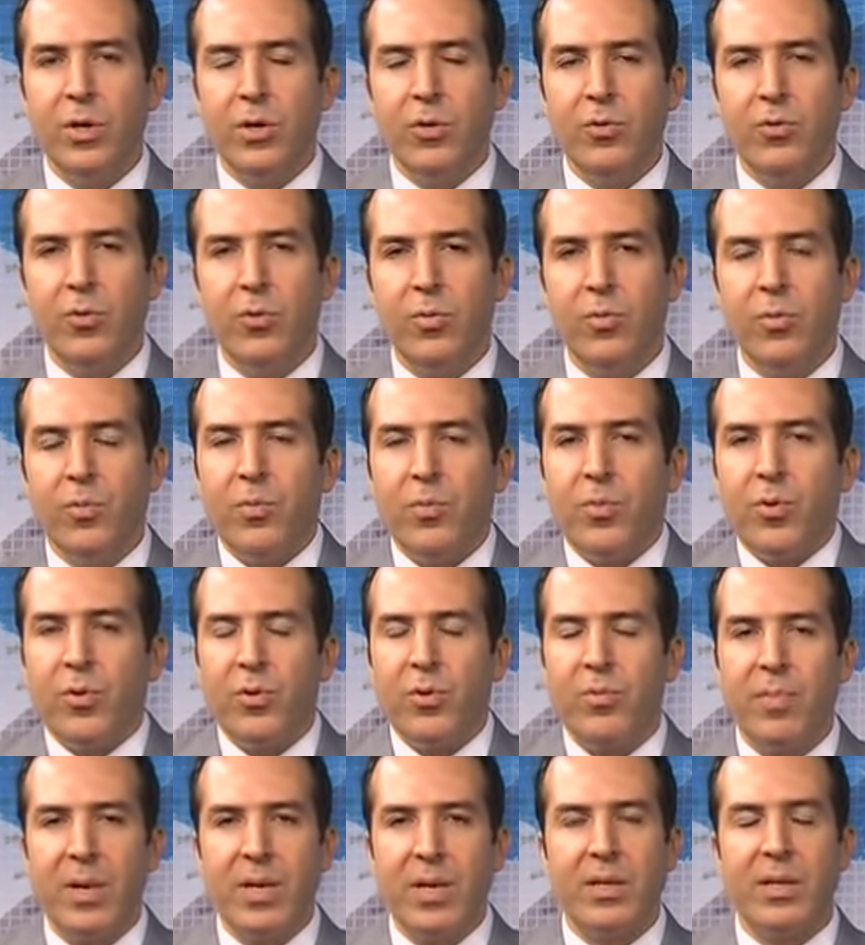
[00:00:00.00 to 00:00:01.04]

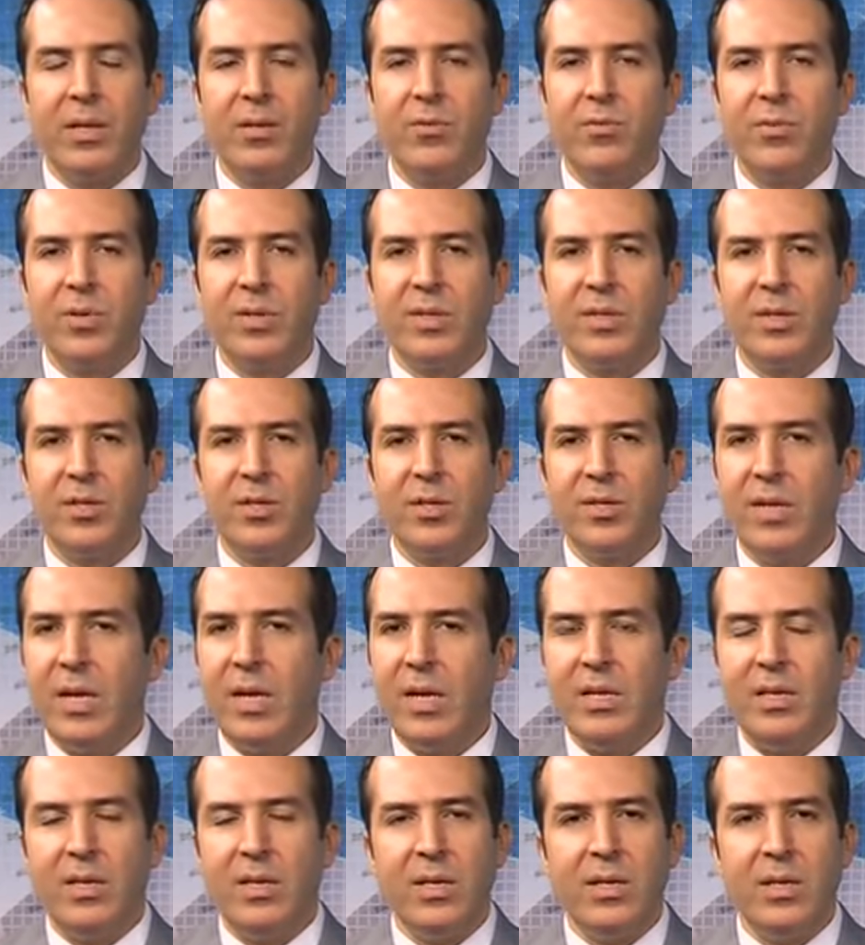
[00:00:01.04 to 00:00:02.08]
broadband networks such as
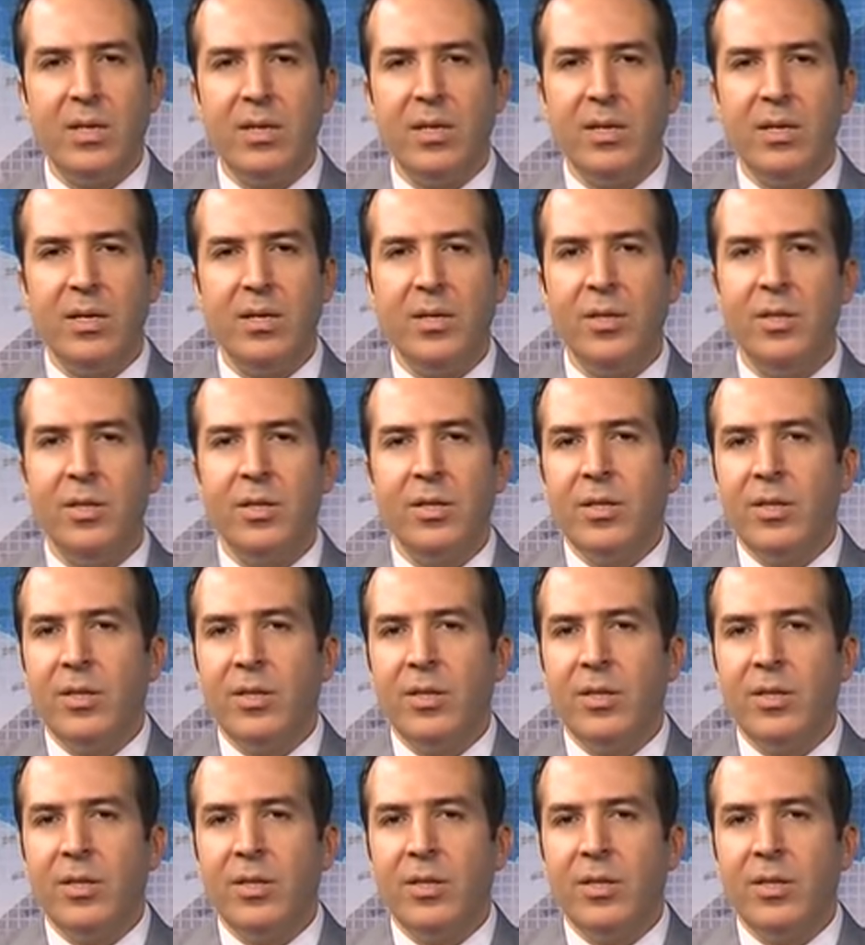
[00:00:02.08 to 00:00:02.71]
LTE.